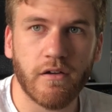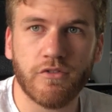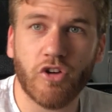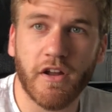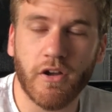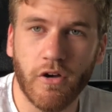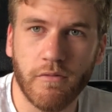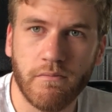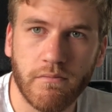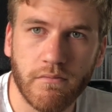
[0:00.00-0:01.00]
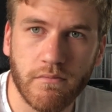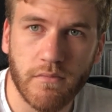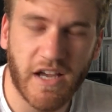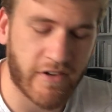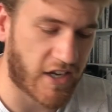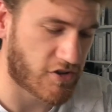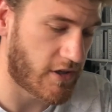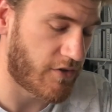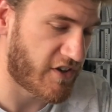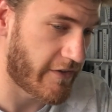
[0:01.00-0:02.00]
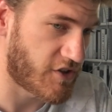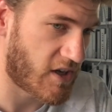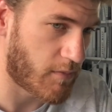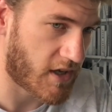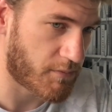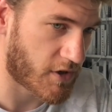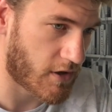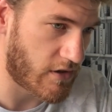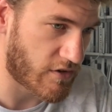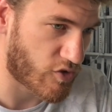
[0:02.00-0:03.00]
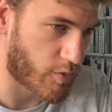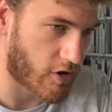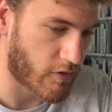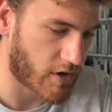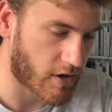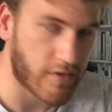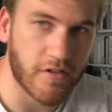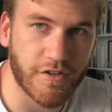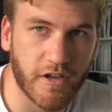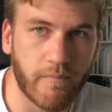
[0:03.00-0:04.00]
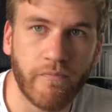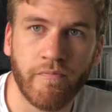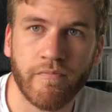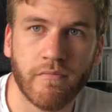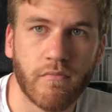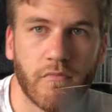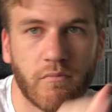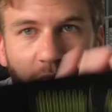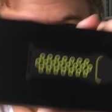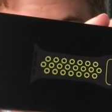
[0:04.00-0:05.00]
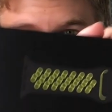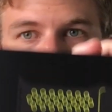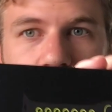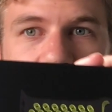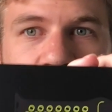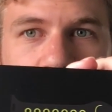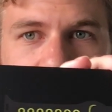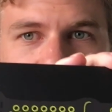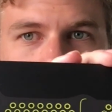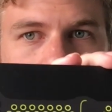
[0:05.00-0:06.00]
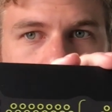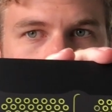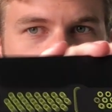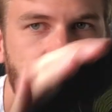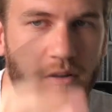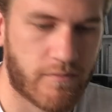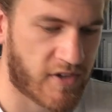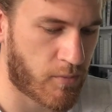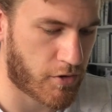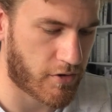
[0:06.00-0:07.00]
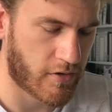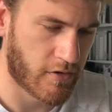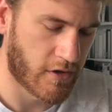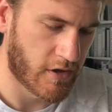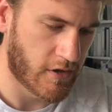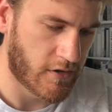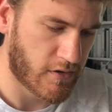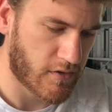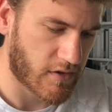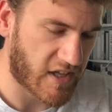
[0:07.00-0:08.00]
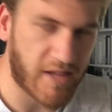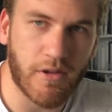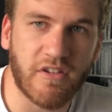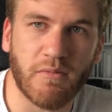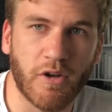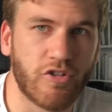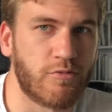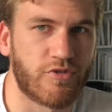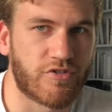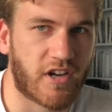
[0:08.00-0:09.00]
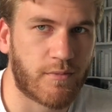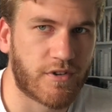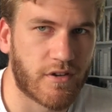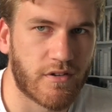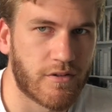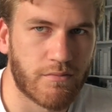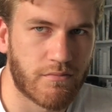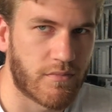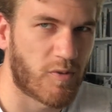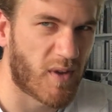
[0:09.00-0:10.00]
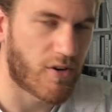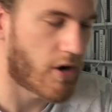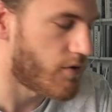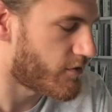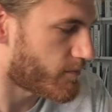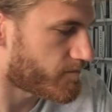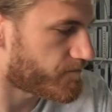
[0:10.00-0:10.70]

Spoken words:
Tried it on, haven't actually used it in the gym yet. Going to use it tomorrow when I go to the gym, but seems amazing. Love it. Didn't want to keep using my normal straps because it's a bit gross.